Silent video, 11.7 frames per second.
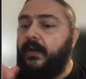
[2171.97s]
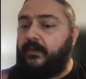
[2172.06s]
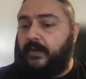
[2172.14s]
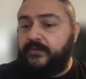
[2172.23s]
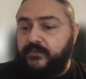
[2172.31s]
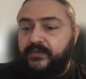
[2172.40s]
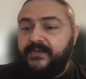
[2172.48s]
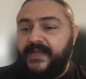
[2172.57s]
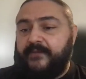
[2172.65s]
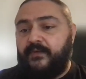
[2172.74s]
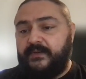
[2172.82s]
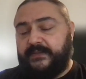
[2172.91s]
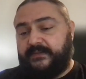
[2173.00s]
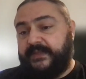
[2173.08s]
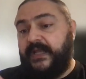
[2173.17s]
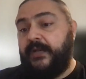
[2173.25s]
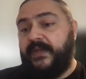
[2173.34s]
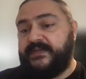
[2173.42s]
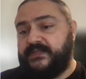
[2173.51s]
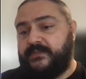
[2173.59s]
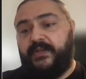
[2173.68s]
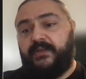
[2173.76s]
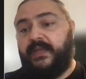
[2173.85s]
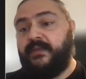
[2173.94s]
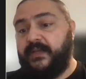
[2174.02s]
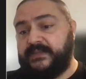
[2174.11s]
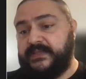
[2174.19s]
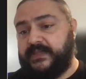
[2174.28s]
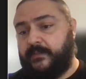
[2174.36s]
Not to the level that databases build indexes